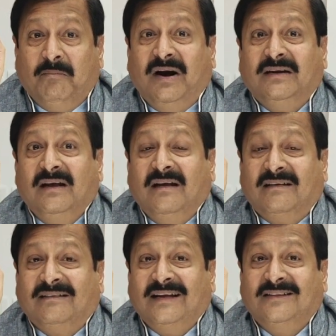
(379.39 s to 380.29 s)
but
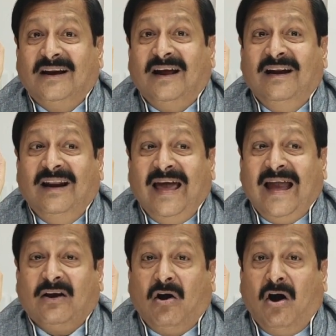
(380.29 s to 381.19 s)
rather a
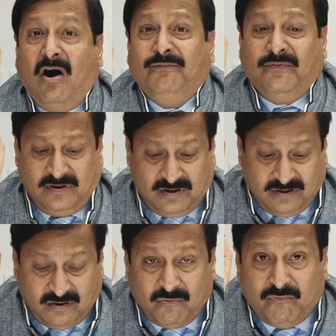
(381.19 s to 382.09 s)
lack of
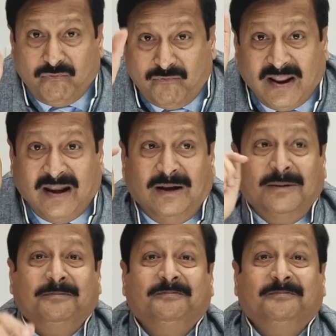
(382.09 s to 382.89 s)
will.